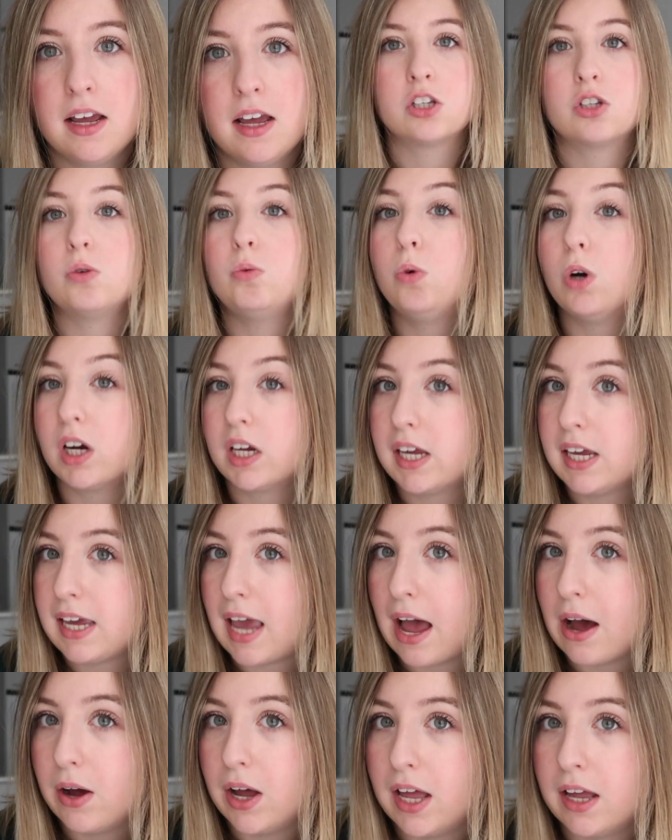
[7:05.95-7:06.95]
So working
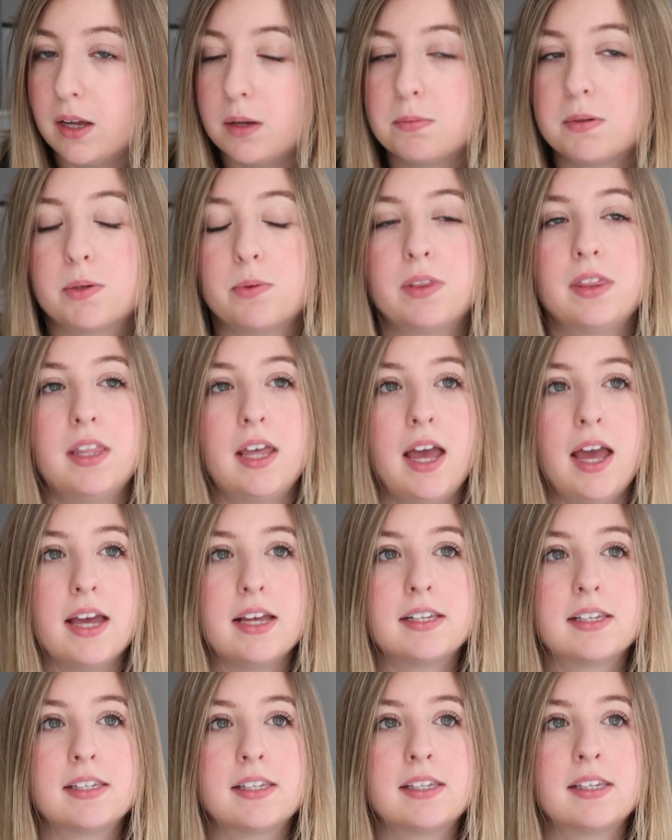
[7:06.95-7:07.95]
out helps with
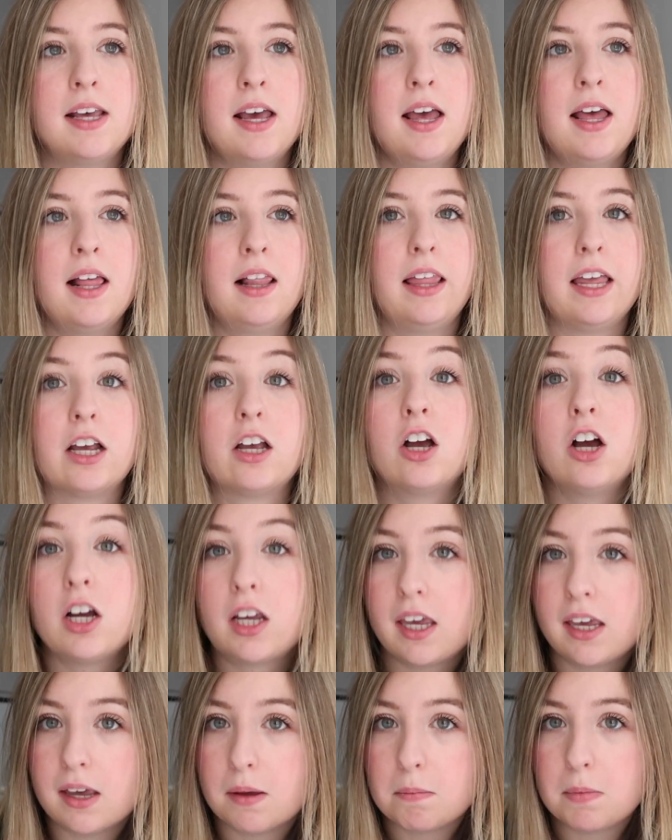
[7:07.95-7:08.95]
this like
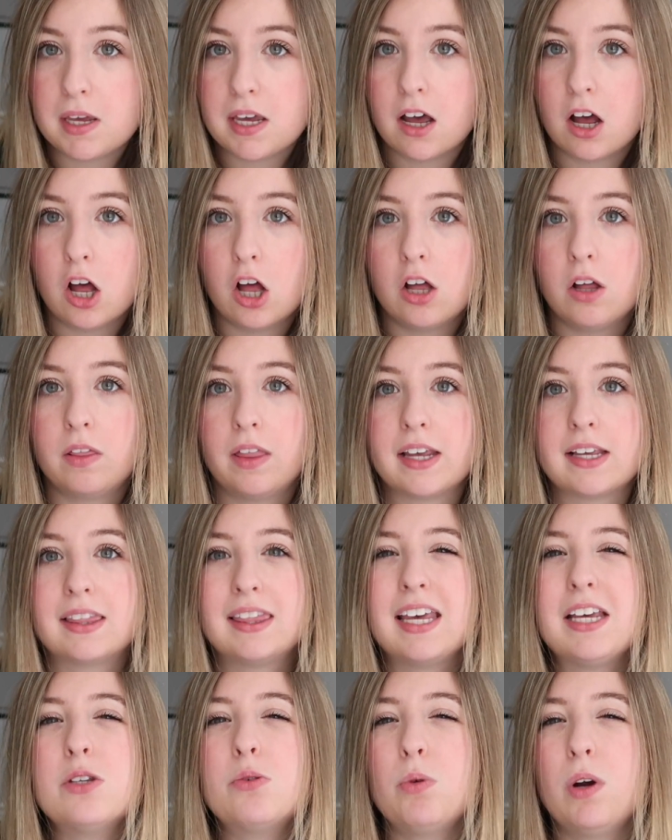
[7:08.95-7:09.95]
cooking a meal, like
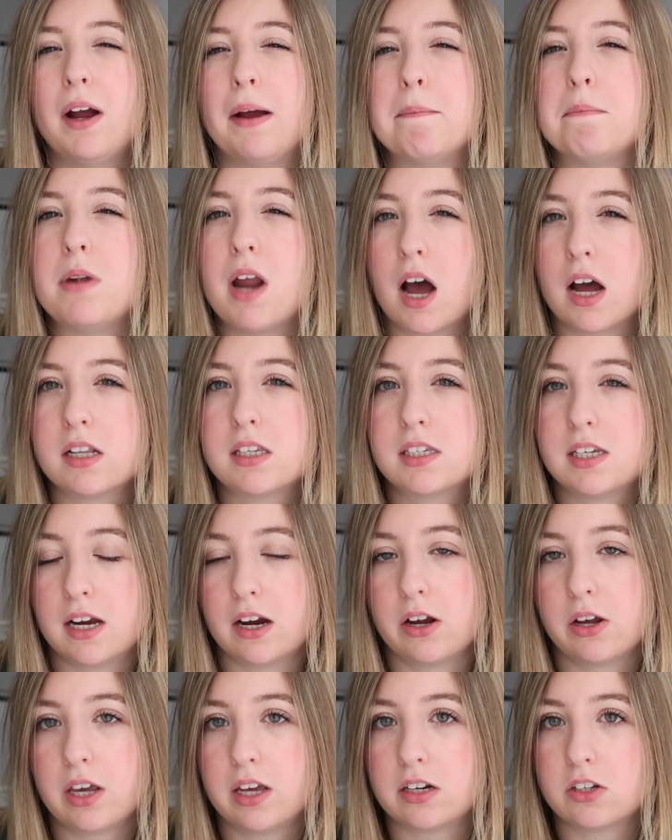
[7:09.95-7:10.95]
things where I'm not
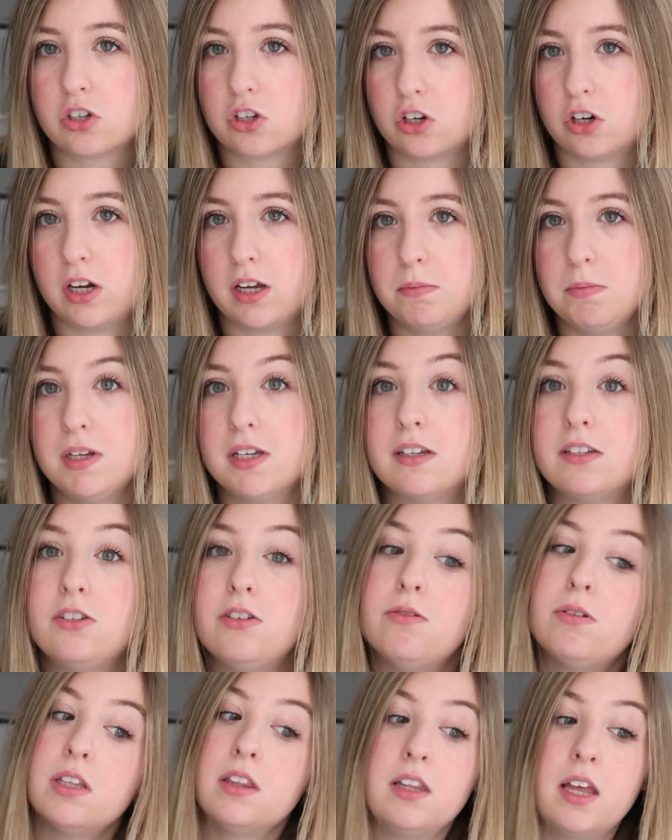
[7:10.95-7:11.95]
staring at a screen because
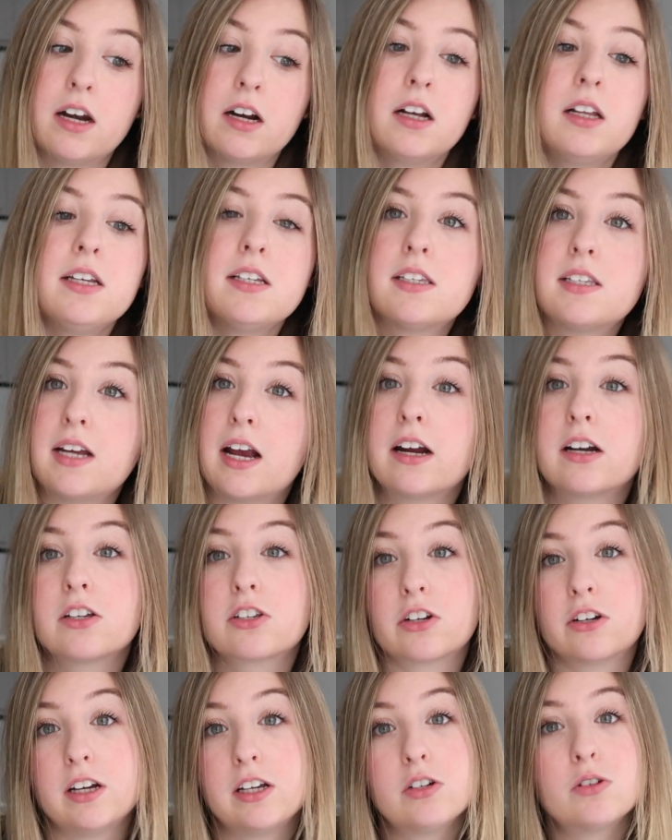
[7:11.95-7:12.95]
you can literally stare at a
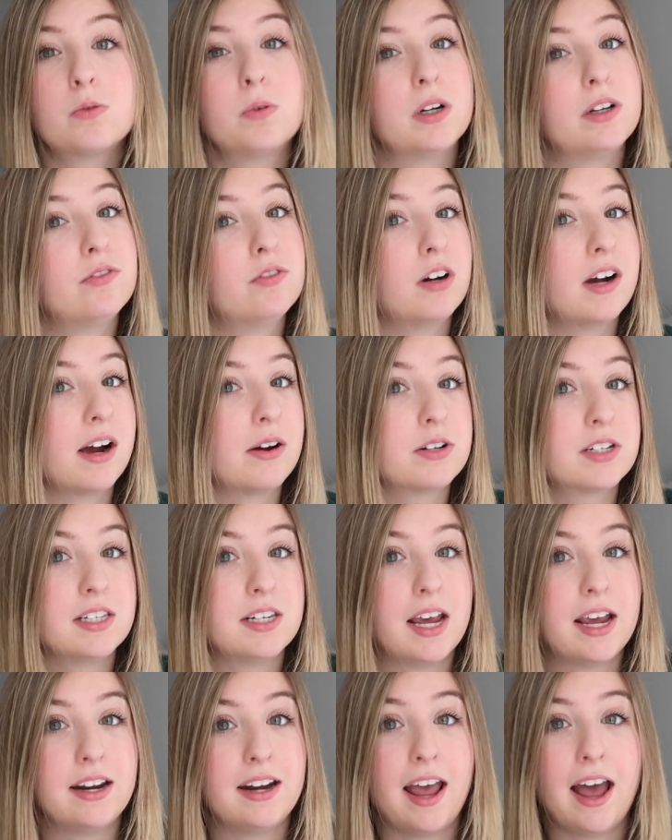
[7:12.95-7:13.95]
screen 24 hours a
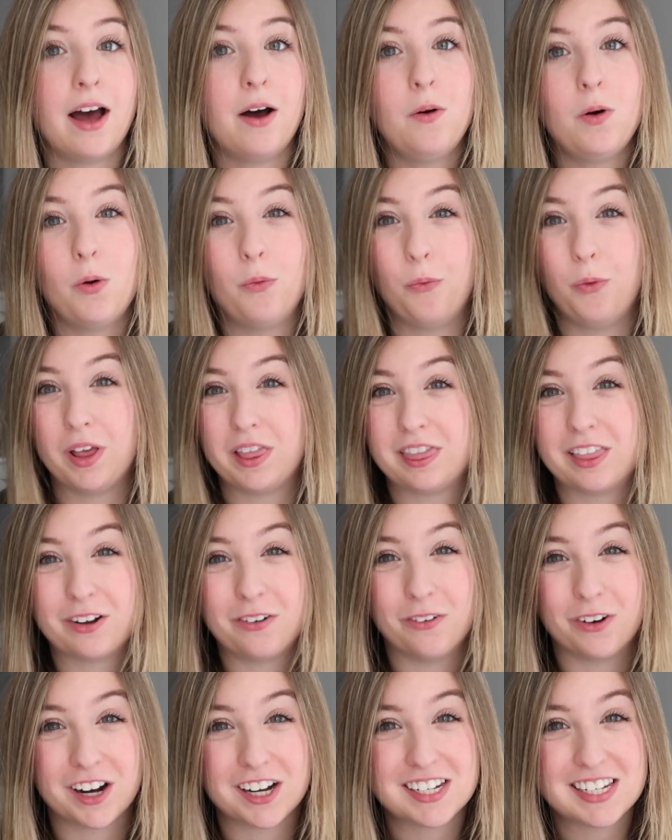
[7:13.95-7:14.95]
day now with the
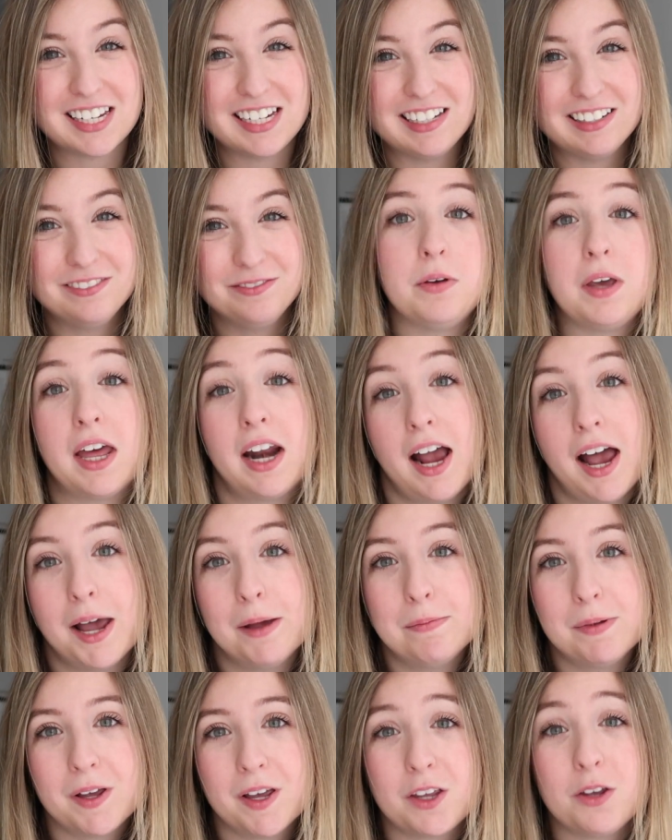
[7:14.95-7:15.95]
quarantine. You get
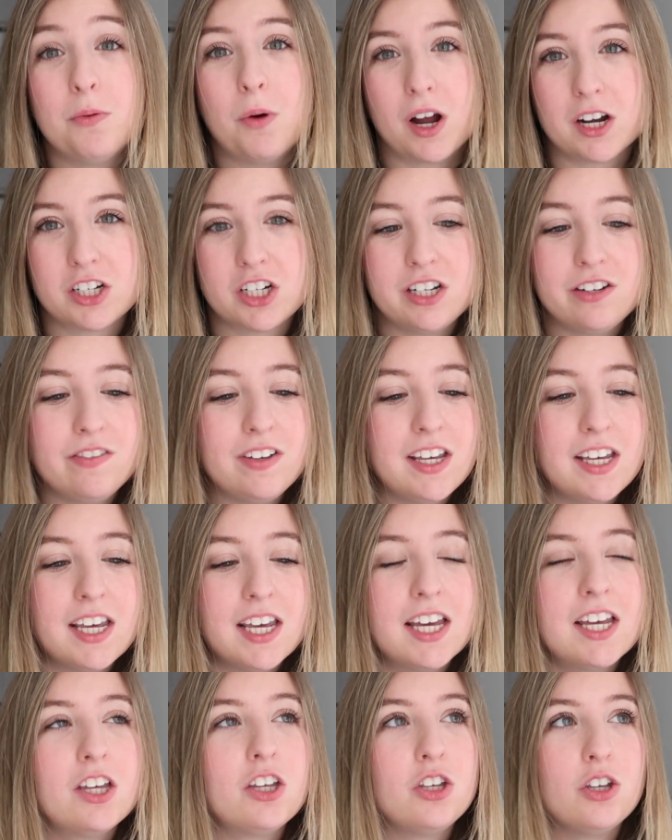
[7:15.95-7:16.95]
up, you watch
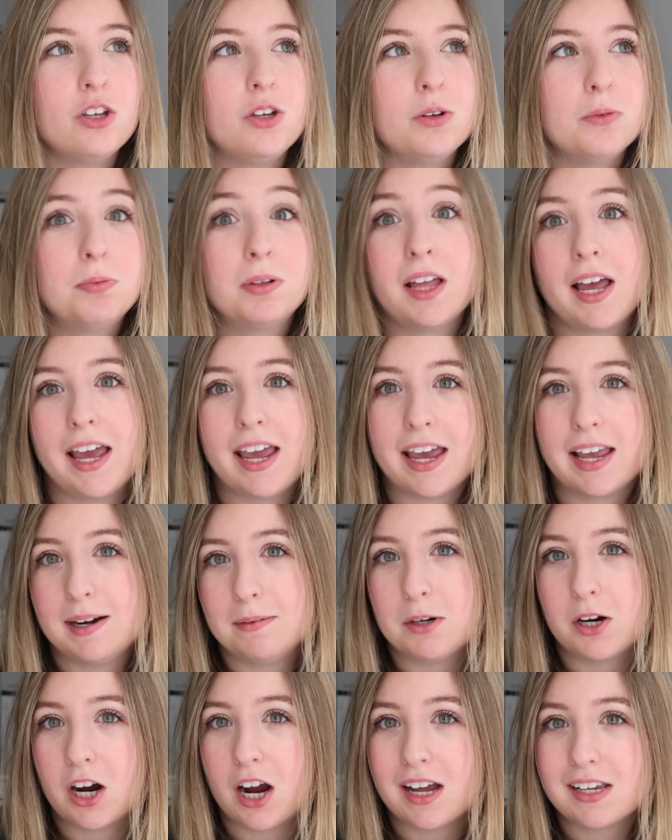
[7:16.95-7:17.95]
TV, you play
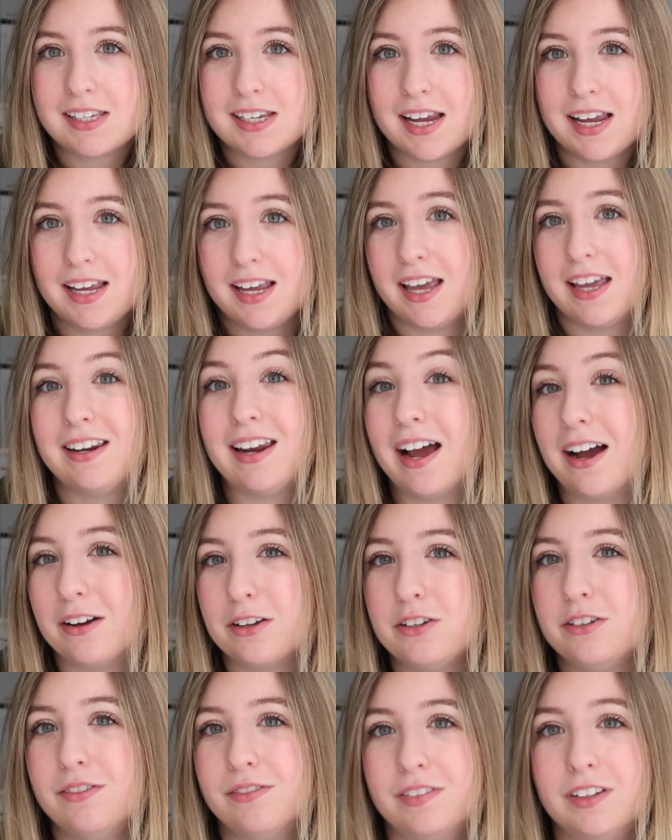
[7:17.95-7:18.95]
Animal Crossing, and now
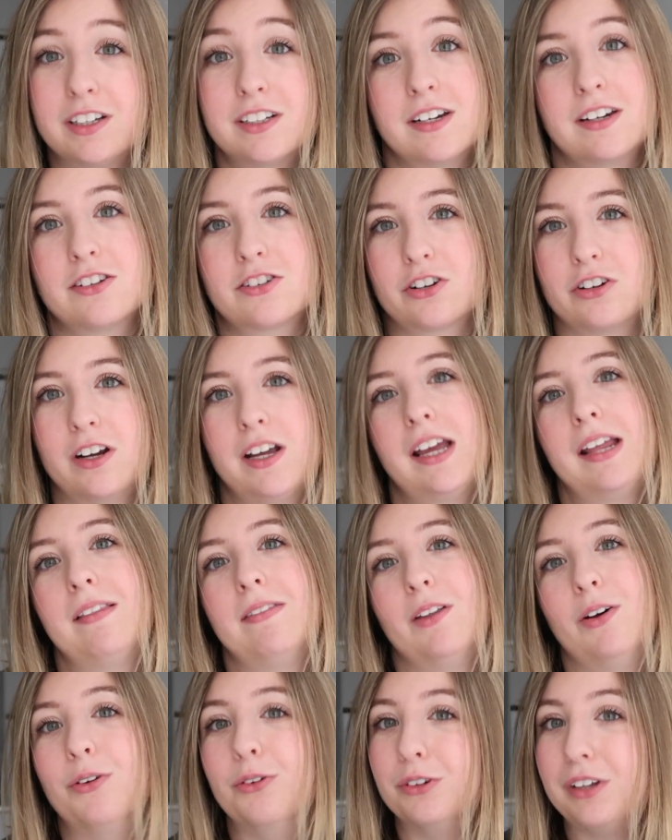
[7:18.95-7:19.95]
you've looked at a
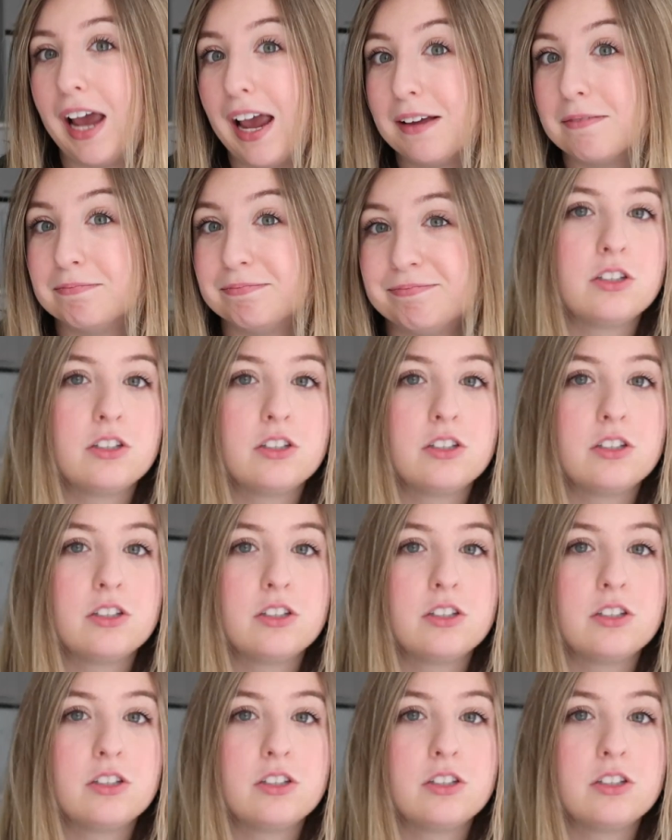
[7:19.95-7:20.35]
screen the whole day.